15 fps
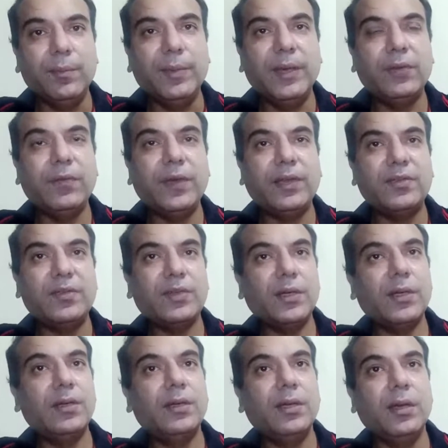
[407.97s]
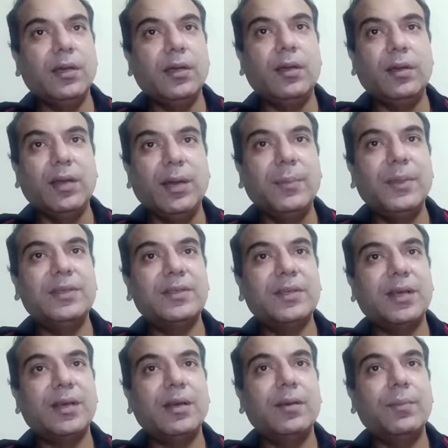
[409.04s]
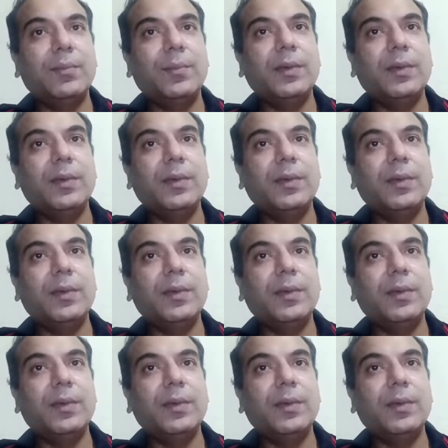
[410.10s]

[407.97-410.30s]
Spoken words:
manufactured garments are,